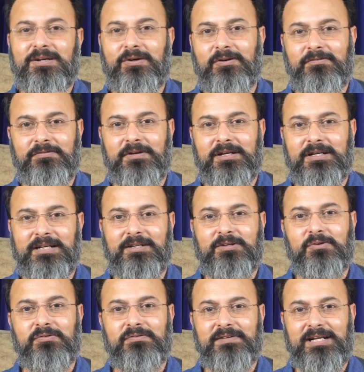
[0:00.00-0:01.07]
are not working
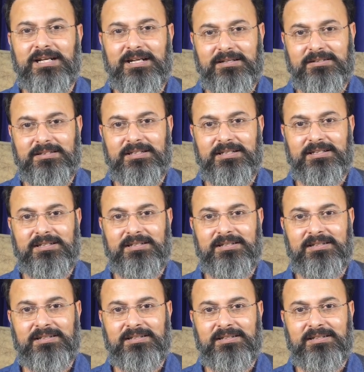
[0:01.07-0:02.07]
too well out there.